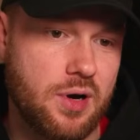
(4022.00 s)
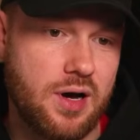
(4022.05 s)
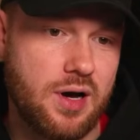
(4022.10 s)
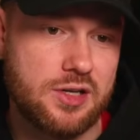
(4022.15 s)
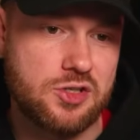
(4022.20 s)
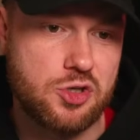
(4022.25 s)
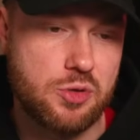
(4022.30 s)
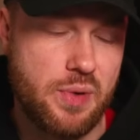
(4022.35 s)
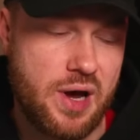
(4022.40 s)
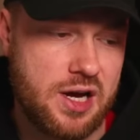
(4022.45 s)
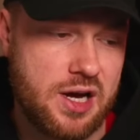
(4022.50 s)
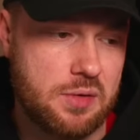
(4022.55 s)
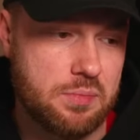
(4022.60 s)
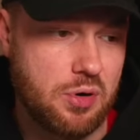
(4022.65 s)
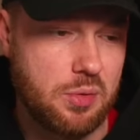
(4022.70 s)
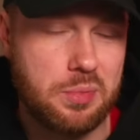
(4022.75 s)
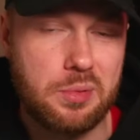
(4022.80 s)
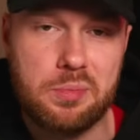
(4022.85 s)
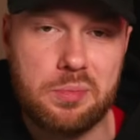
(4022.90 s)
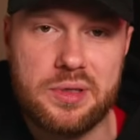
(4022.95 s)
Schumacher?
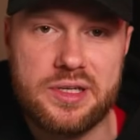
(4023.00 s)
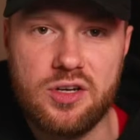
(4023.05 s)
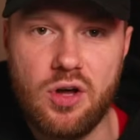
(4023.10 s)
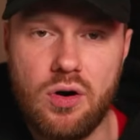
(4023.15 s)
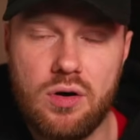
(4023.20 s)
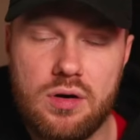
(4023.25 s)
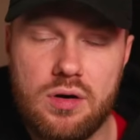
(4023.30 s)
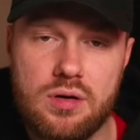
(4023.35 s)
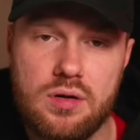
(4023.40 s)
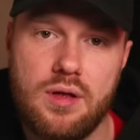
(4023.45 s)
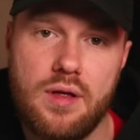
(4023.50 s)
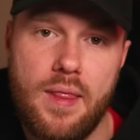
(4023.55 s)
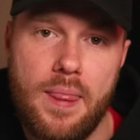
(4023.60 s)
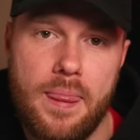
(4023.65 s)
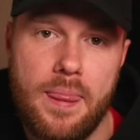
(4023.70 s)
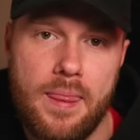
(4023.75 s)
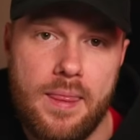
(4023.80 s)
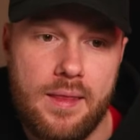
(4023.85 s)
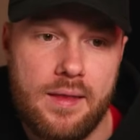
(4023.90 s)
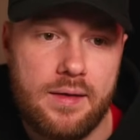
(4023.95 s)
Probably not.
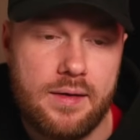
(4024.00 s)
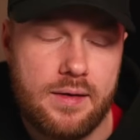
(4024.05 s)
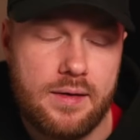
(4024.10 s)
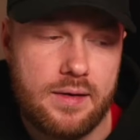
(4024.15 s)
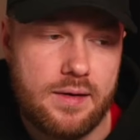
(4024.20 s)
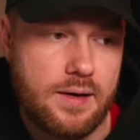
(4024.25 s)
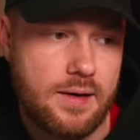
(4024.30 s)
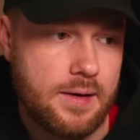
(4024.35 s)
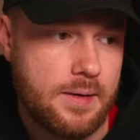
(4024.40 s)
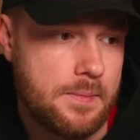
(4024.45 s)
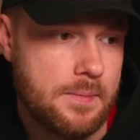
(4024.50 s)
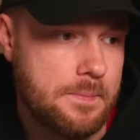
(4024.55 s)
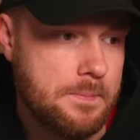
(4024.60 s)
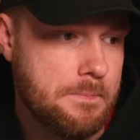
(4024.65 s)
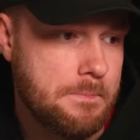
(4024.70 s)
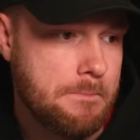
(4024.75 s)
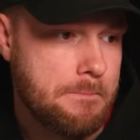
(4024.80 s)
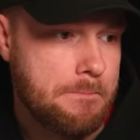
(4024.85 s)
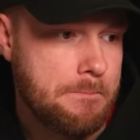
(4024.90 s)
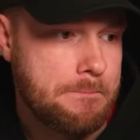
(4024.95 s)

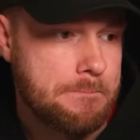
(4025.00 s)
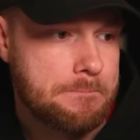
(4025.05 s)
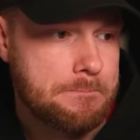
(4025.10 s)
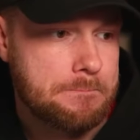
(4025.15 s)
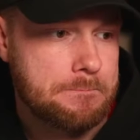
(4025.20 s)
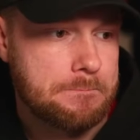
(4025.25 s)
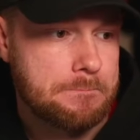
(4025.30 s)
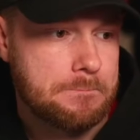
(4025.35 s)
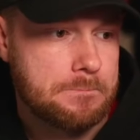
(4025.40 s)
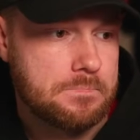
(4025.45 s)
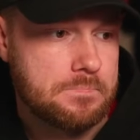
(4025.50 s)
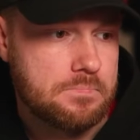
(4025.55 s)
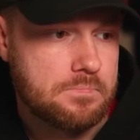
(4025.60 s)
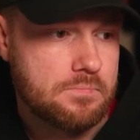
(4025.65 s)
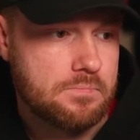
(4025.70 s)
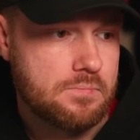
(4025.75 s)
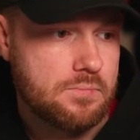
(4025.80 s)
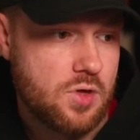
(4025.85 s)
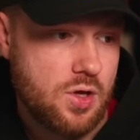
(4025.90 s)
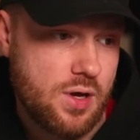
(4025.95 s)
And
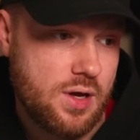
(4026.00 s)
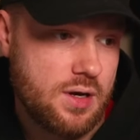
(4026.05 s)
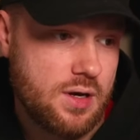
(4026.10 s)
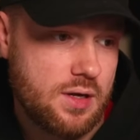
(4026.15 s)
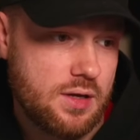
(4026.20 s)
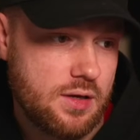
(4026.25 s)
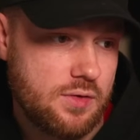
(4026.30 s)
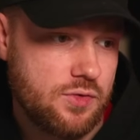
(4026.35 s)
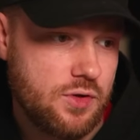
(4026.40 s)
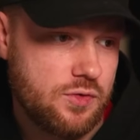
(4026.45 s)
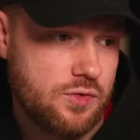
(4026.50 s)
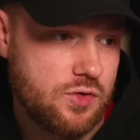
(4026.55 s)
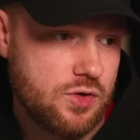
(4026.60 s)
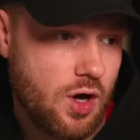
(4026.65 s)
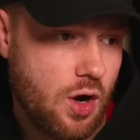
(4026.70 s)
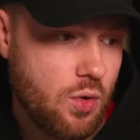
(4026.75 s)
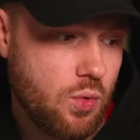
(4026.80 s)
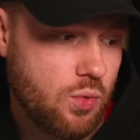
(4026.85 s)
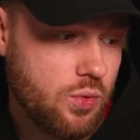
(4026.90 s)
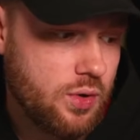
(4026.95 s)
if you
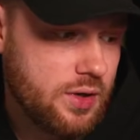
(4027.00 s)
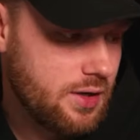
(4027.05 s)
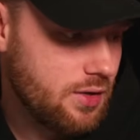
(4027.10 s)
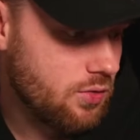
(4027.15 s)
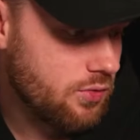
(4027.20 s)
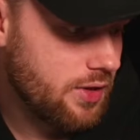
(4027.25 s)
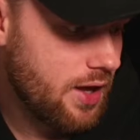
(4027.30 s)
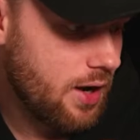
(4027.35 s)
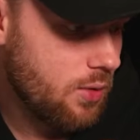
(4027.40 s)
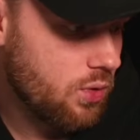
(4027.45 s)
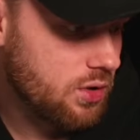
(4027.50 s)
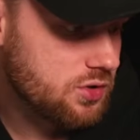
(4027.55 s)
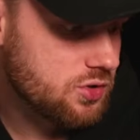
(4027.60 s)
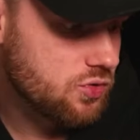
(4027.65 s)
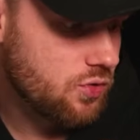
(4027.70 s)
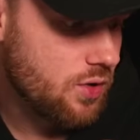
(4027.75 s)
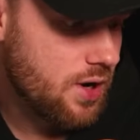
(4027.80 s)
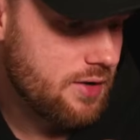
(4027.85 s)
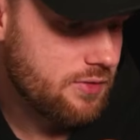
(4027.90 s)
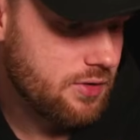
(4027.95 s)
go all in on that one
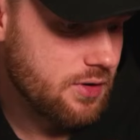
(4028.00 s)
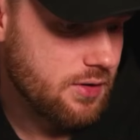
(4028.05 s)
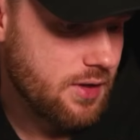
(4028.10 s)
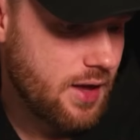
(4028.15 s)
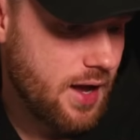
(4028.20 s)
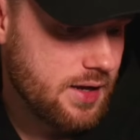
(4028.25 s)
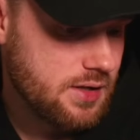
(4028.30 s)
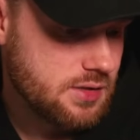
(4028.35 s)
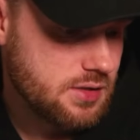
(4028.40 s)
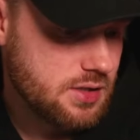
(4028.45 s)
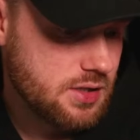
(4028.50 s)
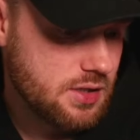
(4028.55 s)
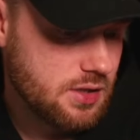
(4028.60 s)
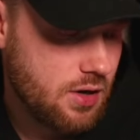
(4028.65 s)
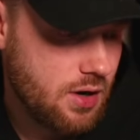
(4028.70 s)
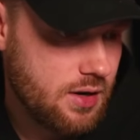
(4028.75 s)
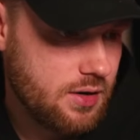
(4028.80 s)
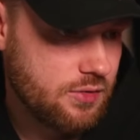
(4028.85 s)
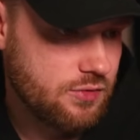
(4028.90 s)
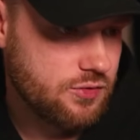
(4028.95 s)
driver, that is the
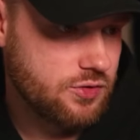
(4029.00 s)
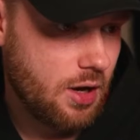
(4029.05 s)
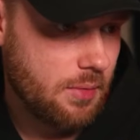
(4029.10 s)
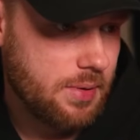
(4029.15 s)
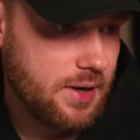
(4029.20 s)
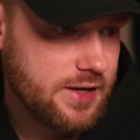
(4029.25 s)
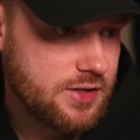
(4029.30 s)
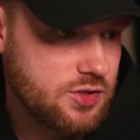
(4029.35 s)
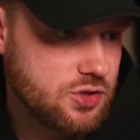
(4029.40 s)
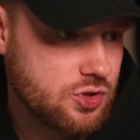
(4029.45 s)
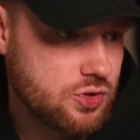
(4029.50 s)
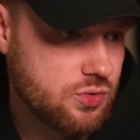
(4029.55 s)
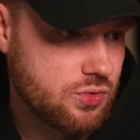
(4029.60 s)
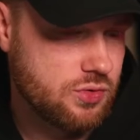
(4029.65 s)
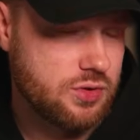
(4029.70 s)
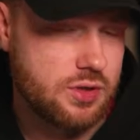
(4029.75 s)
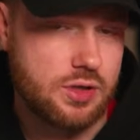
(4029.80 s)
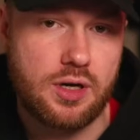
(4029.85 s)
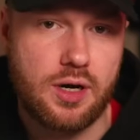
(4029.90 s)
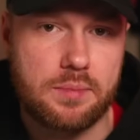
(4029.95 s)
kind of double-edged
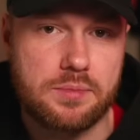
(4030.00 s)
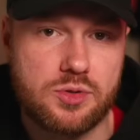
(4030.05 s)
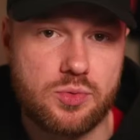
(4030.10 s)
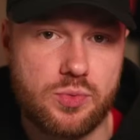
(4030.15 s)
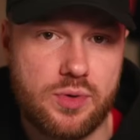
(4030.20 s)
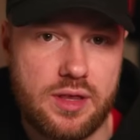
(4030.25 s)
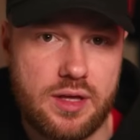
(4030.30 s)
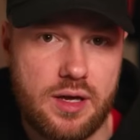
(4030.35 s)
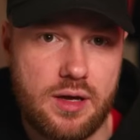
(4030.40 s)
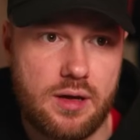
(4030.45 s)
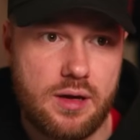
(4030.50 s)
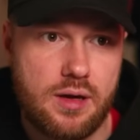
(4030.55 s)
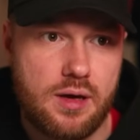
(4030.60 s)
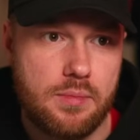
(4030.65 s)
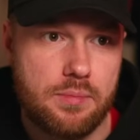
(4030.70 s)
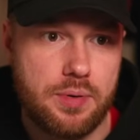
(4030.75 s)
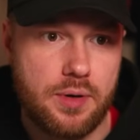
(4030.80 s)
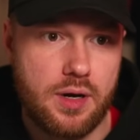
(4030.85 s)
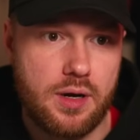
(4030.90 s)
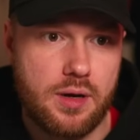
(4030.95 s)
sword that comes with it.
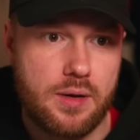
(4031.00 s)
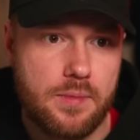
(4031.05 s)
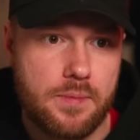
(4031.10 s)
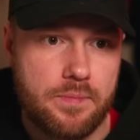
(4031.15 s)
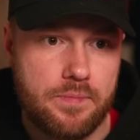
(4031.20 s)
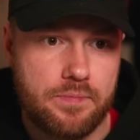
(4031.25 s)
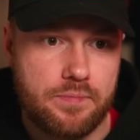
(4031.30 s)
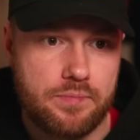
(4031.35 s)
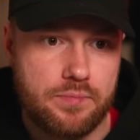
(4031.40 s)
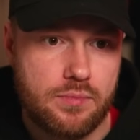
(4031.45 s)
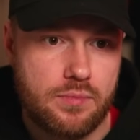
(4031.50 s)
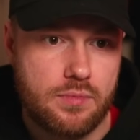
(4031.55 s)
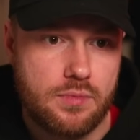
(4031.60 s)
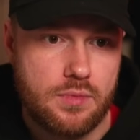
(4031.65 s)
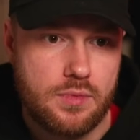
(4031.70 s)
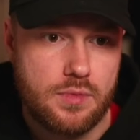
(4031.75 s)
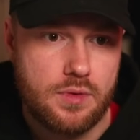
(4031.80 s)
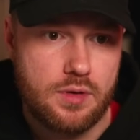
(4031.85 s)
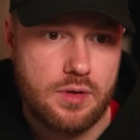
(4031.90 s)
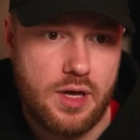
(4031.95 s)
But
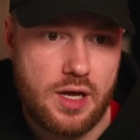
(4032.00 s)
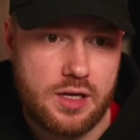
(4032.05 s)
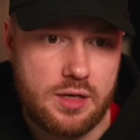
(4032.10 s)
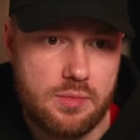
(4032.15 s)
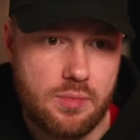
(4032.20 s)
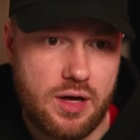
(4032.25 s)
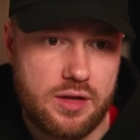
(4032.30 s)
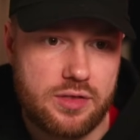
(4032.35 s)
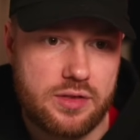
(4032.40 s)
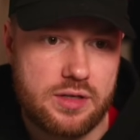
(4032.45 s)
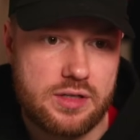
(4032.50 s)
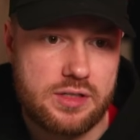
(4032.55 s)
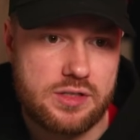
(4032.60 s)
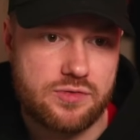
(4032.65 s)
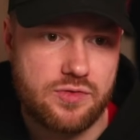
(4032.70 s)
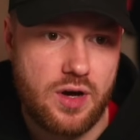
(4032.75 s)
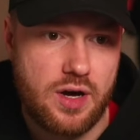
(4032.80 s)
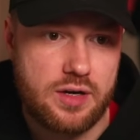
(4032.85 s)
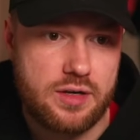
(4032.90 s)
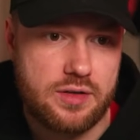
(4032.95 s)
yeah, you might finish
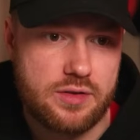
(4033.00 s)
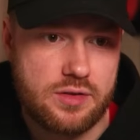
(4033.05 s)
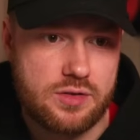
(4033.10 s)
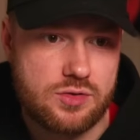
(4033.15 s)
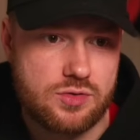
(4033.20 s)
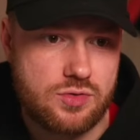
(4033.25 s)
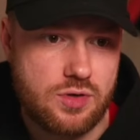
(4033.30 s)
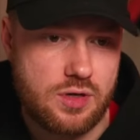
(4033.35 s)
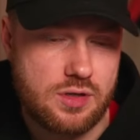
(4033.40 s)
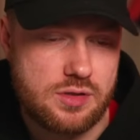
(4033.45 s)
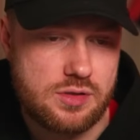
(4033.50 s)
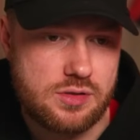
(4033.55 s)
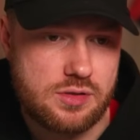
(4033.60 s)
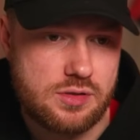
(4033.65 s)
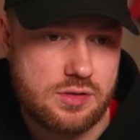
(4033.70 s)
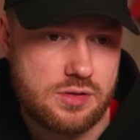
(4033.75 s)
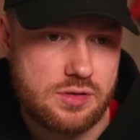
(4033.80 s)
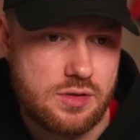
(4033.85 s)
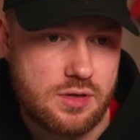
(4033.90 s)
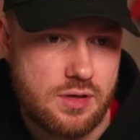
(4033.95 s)
third in the
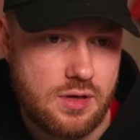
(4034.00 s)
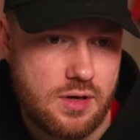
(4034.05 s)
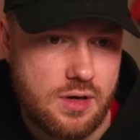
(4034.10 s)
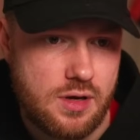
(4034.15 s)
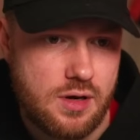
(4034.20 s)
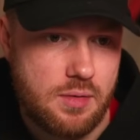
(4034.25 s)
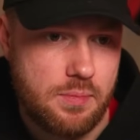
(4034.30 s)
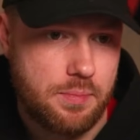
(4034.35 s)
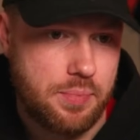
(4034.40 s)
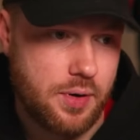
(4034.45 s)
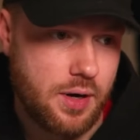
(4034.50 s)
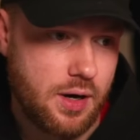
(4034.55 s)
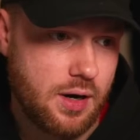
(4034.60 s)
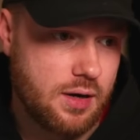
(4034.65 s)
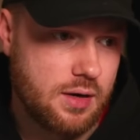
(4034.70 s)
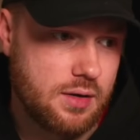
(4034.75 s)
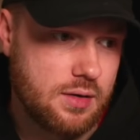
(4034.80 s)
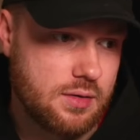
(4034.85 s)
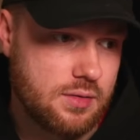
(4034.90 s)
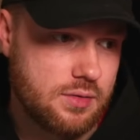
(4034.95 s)
constructors, but
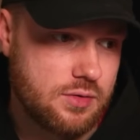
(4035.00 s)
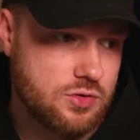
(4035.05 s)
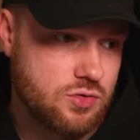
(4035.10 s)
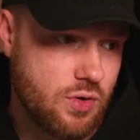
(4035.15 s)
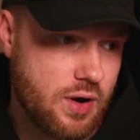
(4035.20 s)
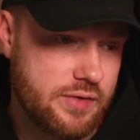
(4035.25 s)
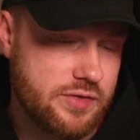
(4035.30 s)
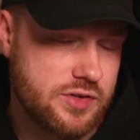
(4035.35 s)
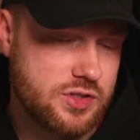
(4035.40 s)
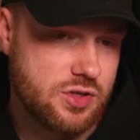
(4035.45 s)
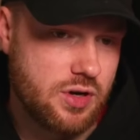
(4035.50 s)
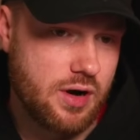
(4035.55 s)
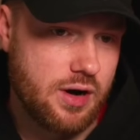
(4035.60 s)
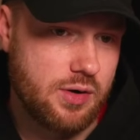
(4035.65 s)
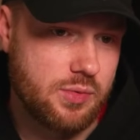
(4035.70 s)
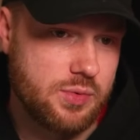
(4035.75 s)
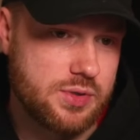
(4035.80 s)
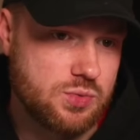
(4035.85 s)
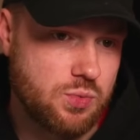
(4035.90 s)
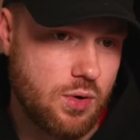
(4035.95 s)
the driver's
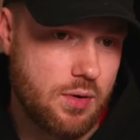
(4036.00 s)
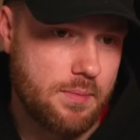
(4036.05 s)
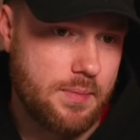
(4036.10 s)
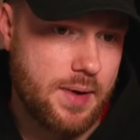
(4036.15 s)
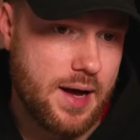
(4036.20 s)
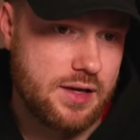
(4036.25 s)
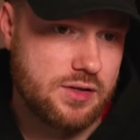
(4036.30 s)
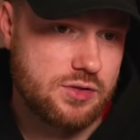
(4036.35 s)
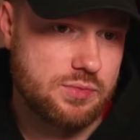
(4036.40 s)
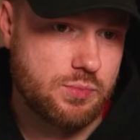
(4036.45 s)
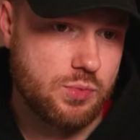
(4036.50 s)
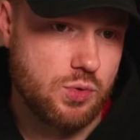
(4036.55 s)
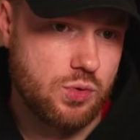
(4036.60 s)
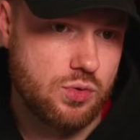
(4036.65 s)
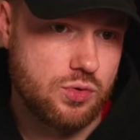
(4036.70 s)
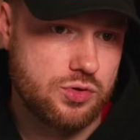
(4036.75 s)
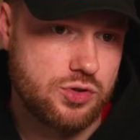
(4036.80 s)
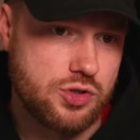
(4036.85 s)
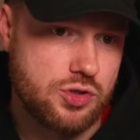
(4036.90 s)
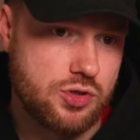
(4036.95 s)
title is what matters
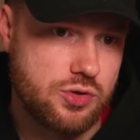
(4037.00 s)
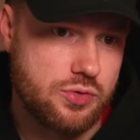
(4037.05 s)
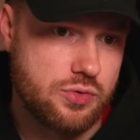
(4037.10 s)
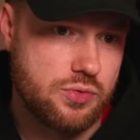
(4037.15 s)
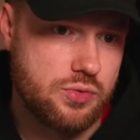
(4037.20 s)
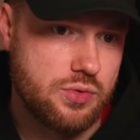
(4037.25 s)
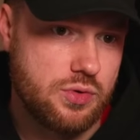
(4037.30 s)
more to